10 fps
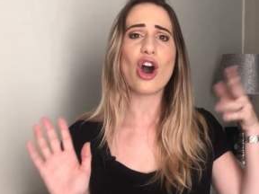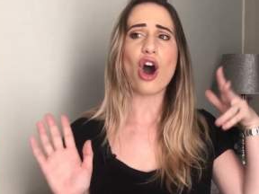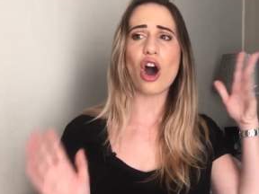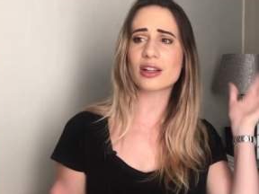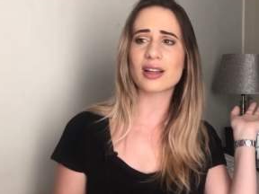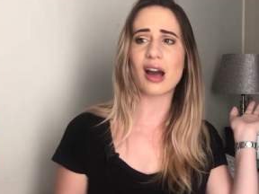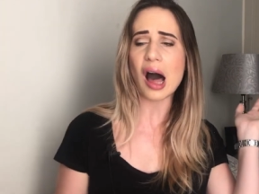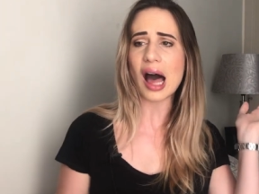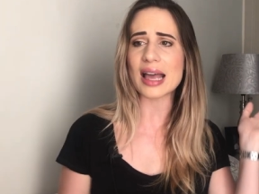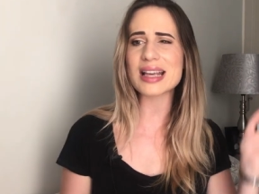hot
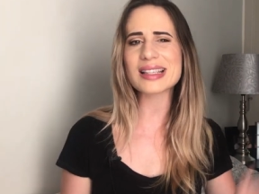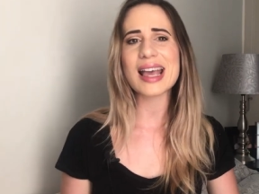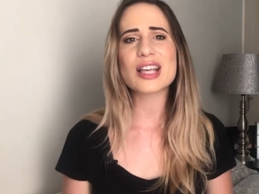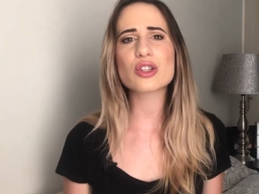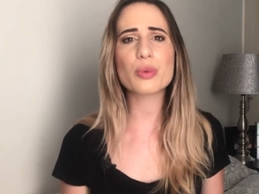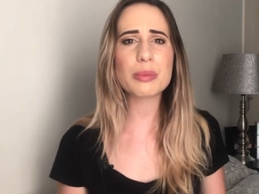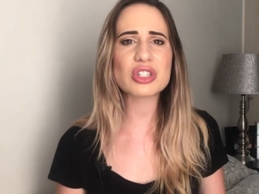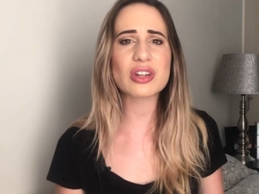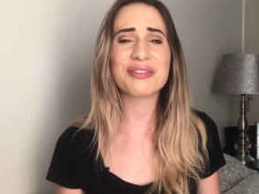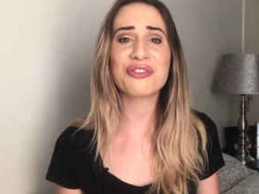guys. So women
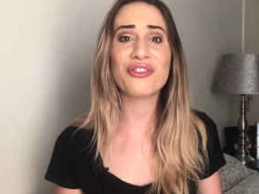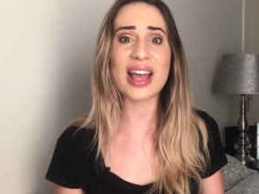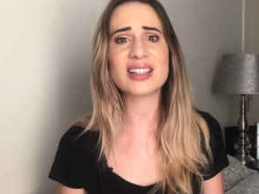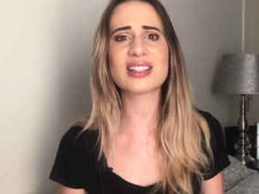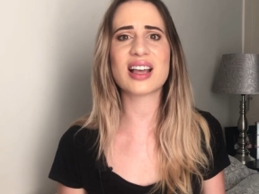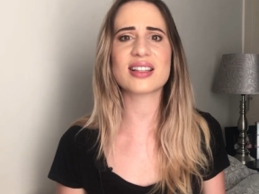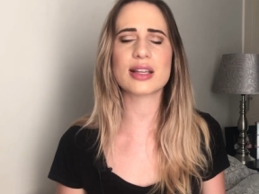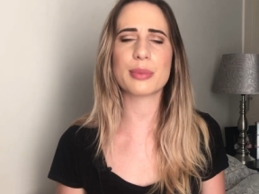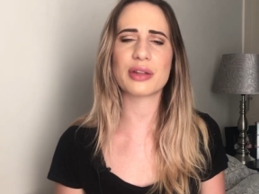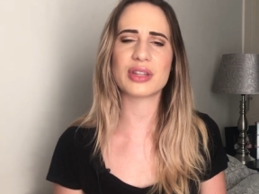start
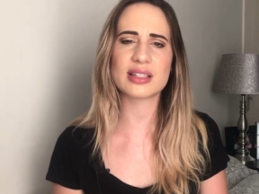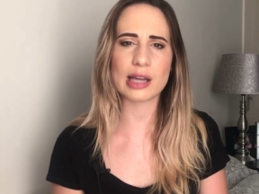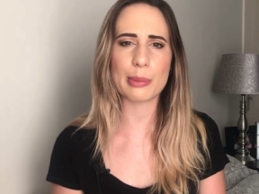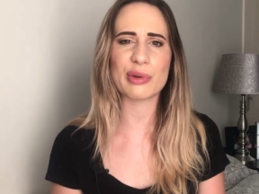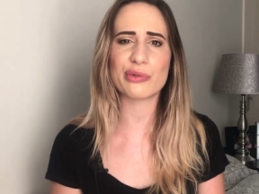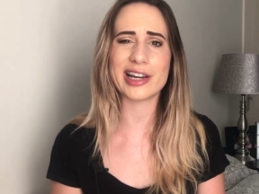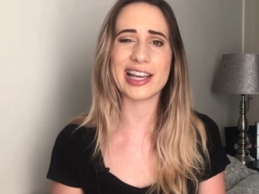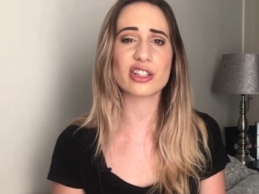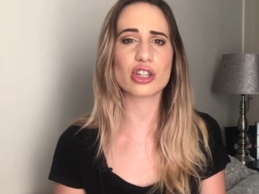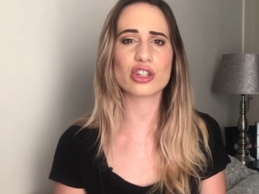fantasizing about these type of
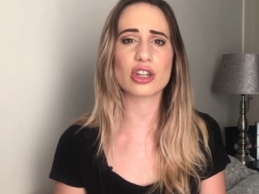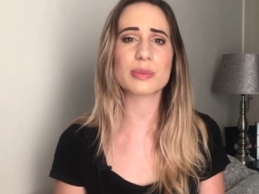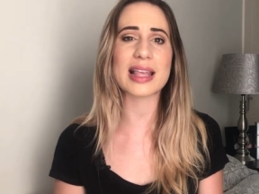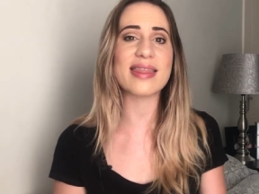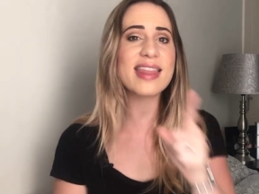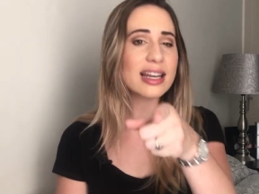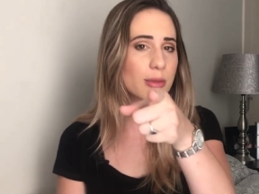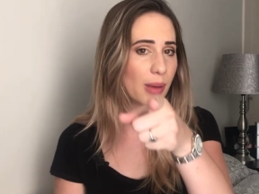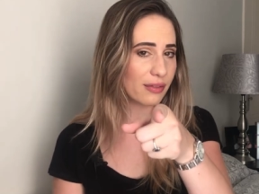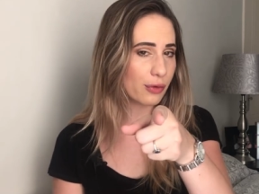relationships. And
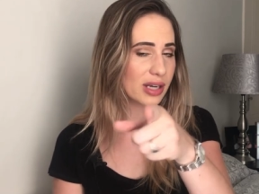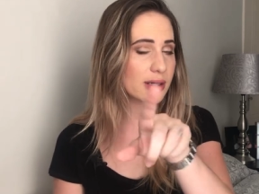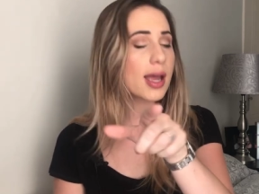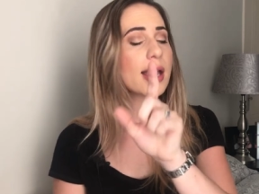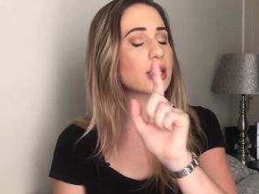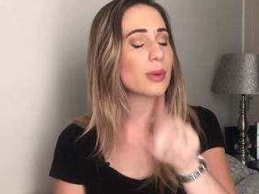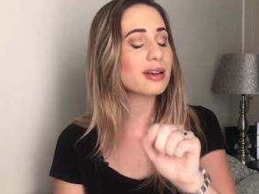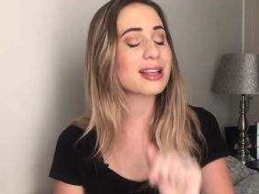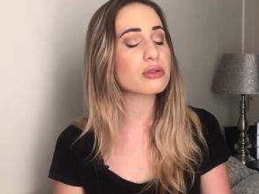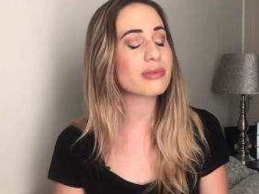that, my friend, is where
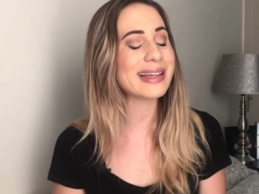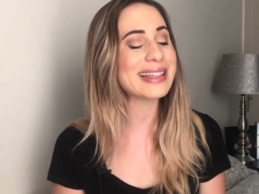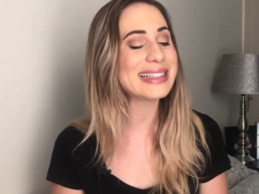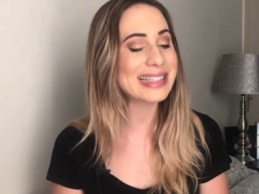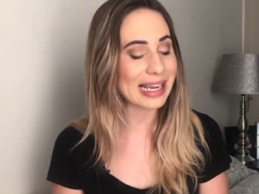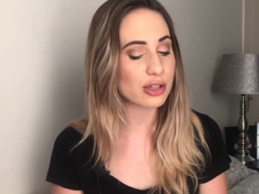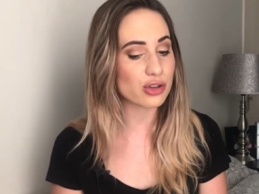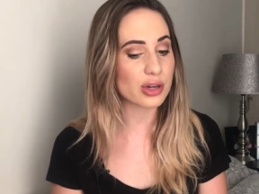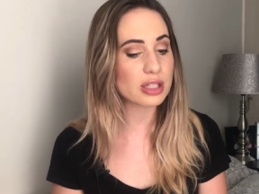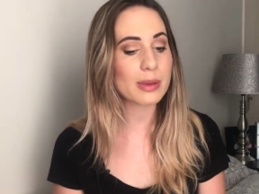it gets really
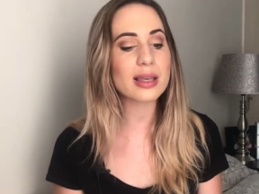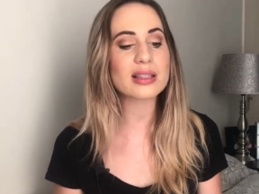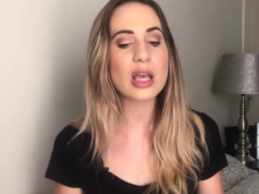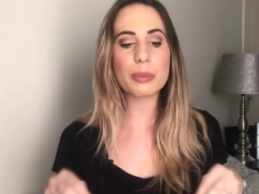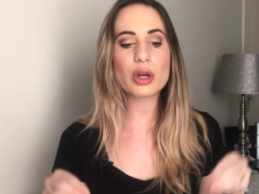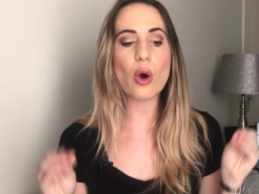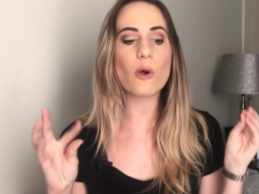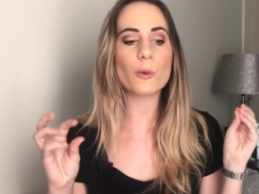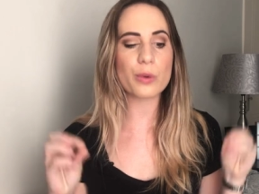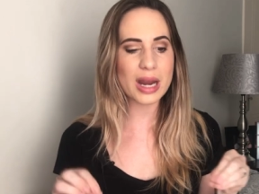dangerous because women
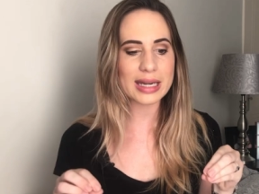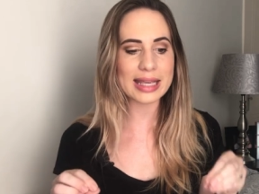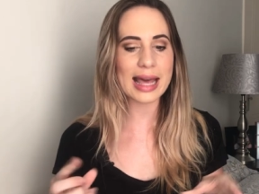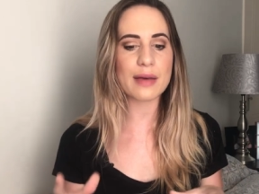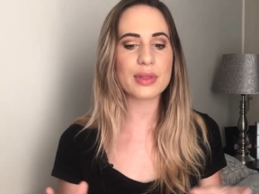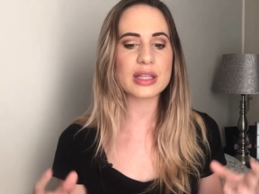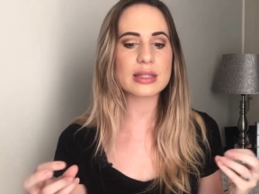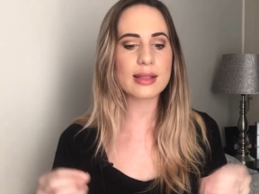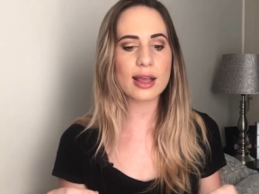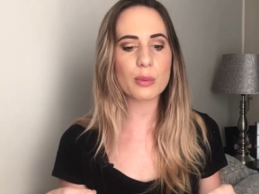already have this
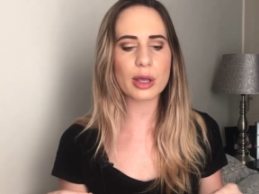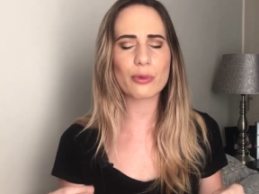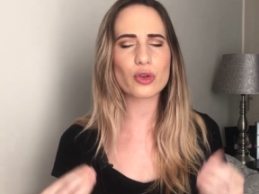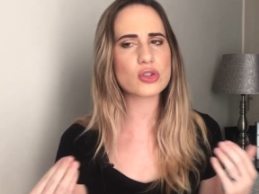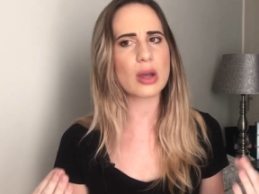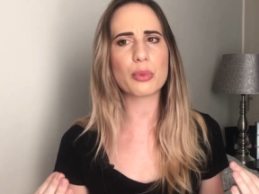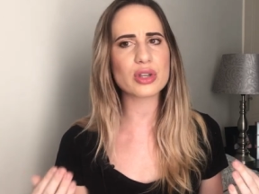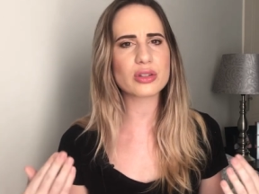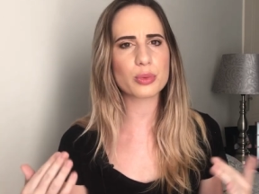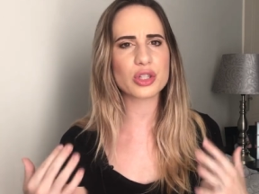thing where for some
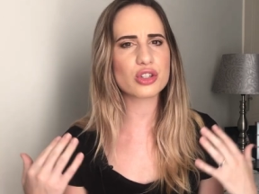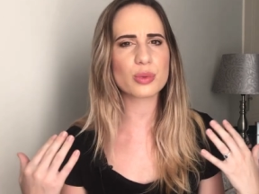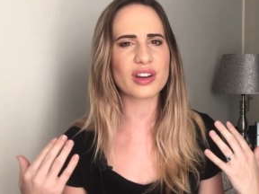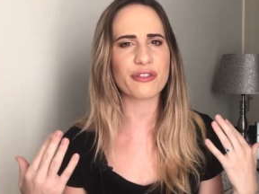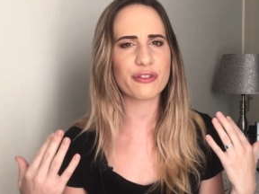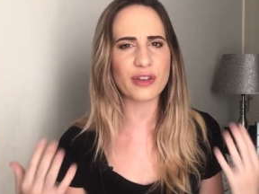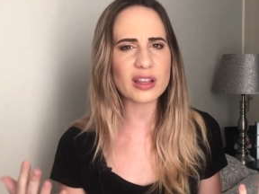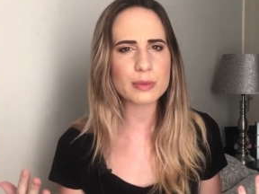reason we just want to fix